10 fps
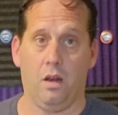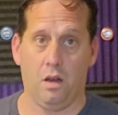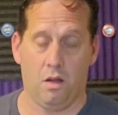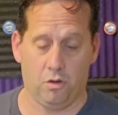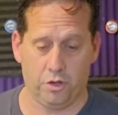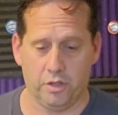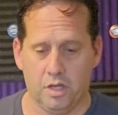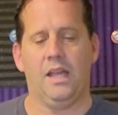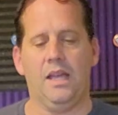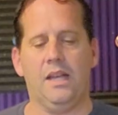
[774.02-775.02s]
longer.
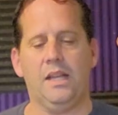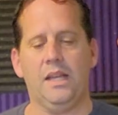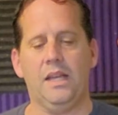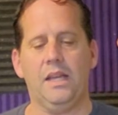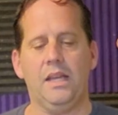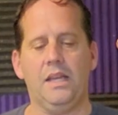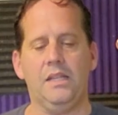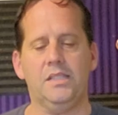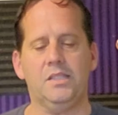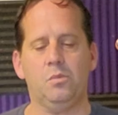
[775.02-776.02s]
It
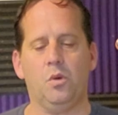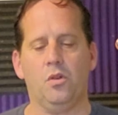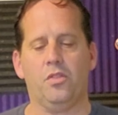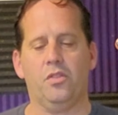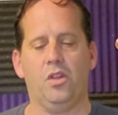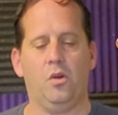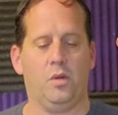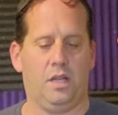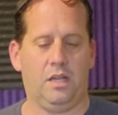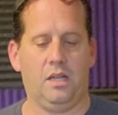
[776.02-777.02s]
is worth
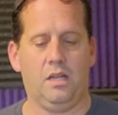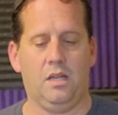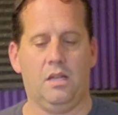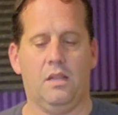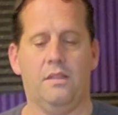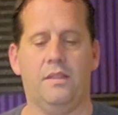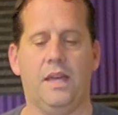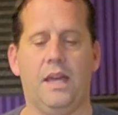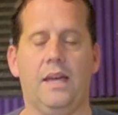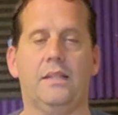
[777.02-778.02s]
noting
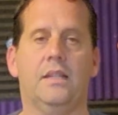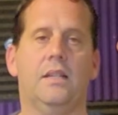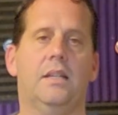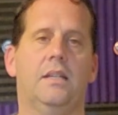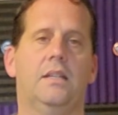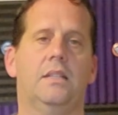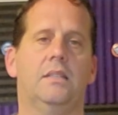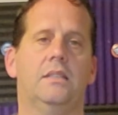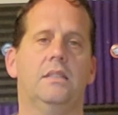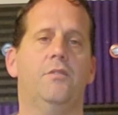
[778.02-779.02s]

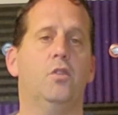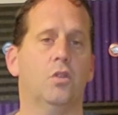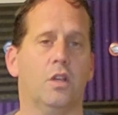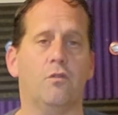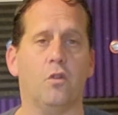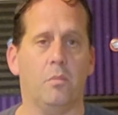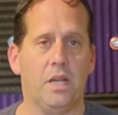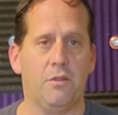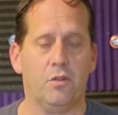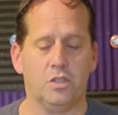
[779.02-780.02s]
that if you're looking for a
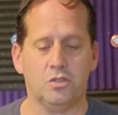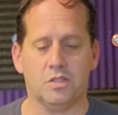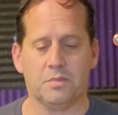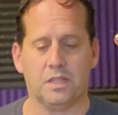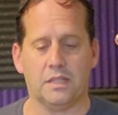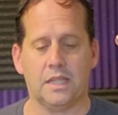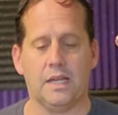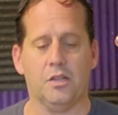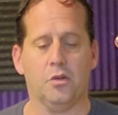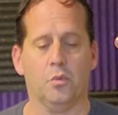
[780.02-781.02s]
mini fridge or something like
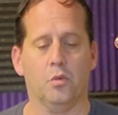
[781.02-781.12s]
that in your